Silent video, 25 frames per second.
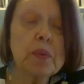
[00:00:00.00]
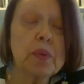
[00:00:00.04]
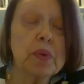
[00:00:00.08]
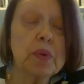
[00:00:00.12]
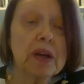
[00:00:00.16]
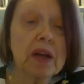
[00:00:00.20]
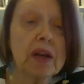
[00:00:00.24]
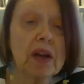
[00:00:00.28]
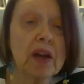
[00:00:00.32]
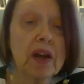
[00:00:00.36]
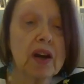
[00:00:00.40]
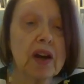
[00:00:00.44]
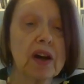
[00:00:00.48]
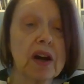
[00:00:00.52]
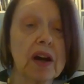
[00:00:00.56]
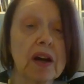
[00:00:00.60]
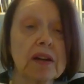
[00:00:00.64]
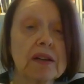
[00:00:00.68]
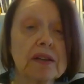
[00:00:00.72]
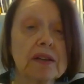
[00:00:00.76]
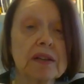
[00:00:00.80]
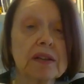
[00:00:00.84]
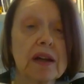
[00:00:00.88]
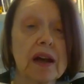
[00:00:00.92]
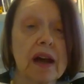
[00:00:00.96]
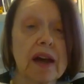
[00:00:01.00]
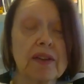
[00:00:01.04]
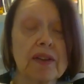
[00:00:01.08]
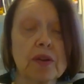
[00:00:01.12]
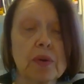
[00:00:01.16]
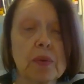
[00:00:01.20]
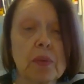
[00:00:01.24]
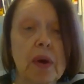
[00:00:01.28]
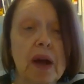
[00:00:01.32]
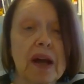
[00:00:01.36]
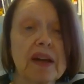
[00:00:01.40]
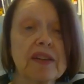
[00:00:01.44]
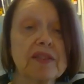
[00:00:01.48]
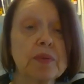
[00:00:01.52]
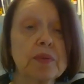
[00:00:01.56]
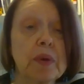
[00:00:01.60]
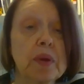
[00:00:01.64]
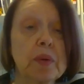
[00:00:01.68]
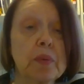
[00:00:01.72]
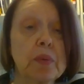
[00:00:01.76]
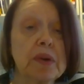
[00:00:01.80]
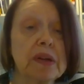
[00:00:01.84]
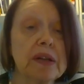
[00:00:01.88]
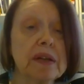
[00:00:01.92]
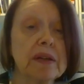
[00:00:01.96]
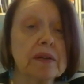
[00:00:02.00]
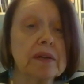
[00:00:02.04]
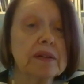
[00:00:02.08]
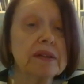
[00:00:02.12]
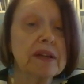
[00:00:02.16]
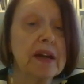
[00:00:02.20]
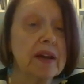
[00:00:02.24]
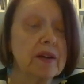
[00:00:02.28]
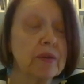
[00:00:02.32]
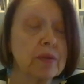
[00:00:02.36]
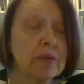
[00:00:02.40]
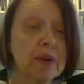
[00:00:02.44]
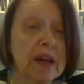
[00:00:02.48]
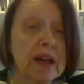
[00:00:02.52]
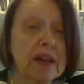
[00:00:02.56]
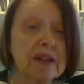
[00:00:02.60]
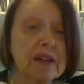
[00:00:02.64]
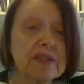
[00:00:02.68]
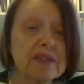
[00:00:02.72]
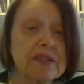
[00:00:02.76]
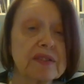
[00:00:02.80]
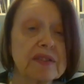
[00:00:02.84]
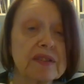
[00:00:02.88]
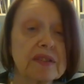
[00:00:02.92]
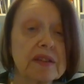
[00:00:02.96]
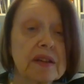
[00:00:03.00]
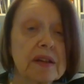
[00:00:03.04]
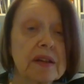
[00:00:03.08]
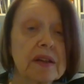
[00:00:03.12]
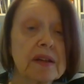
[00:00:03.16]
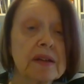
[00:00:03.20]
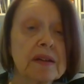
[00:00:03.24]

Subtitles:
we wouldn't learn. Otherwise, we wouldn't take risks.